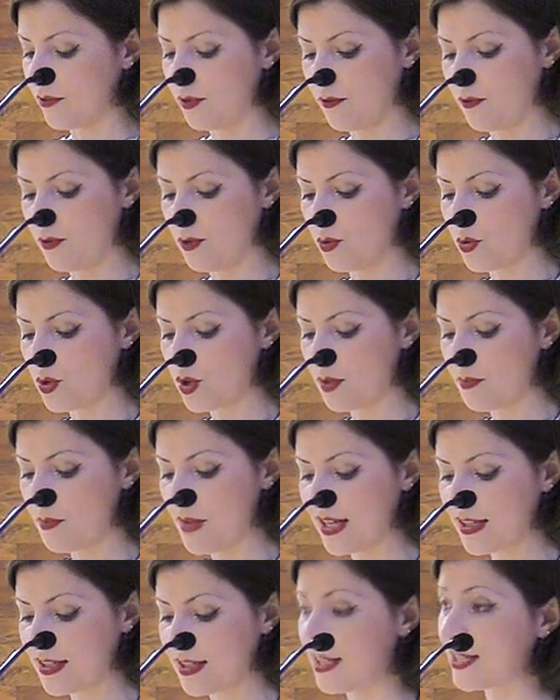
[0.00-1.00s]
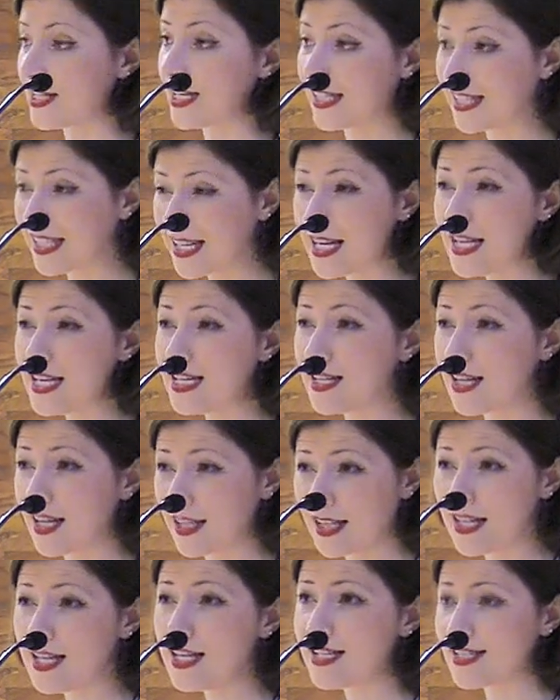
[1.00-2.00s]
of the future meant that at least,
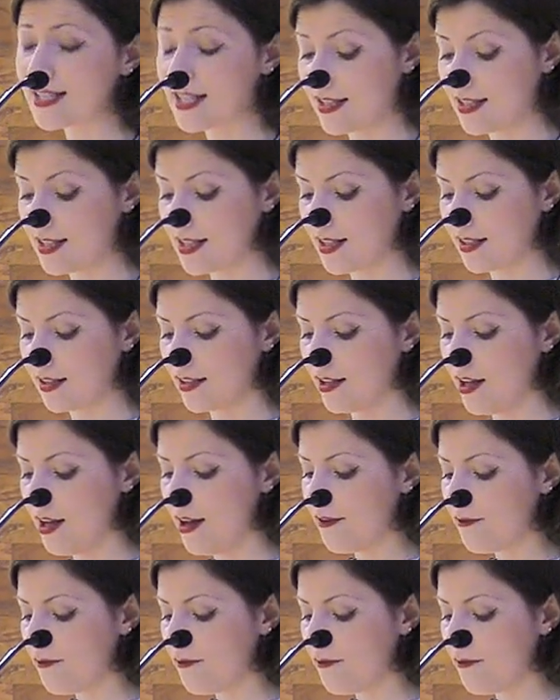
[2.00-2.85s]
at least until